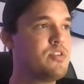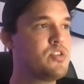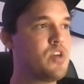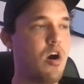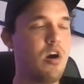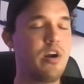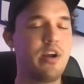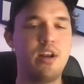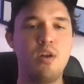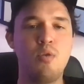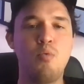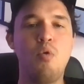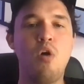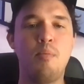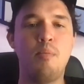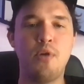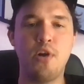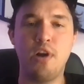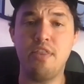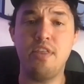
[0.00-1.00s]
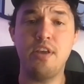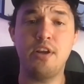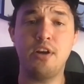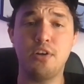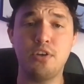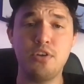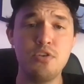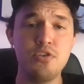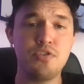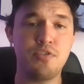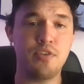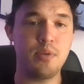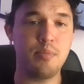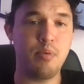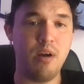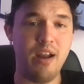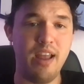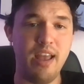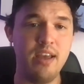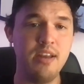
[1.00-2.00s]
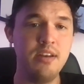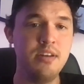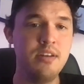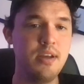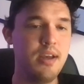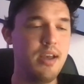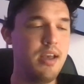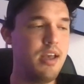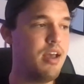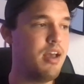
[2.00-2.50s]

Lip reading: Target and Walmart, I think, are huge for the brand,